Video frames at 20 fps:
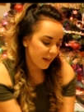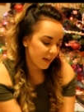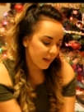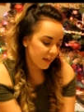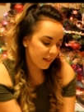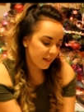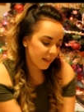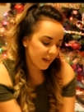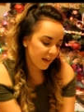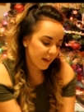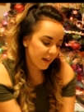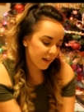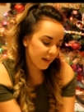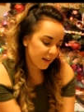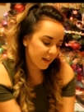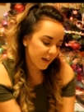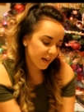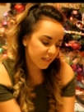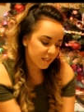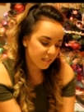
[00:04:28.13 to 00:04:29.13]
And then
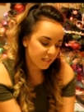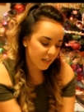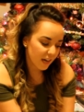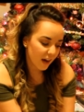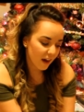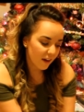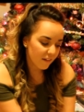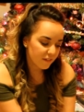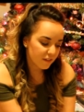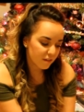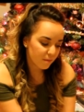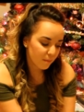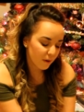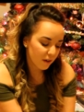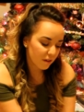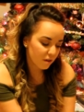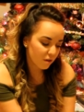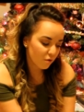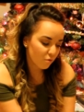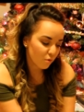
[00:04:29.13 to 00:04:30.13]
I just have some
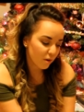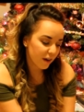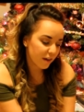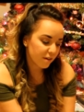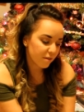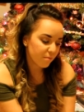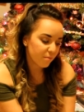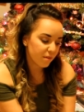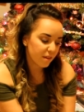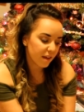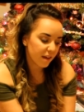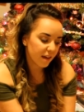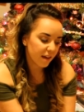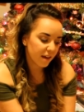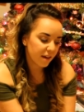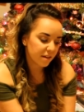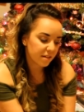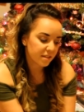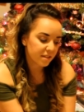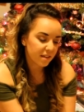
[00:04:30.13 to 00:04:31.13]
other random
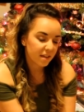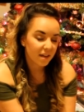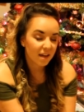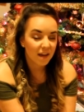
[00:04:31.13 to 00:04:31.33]
things.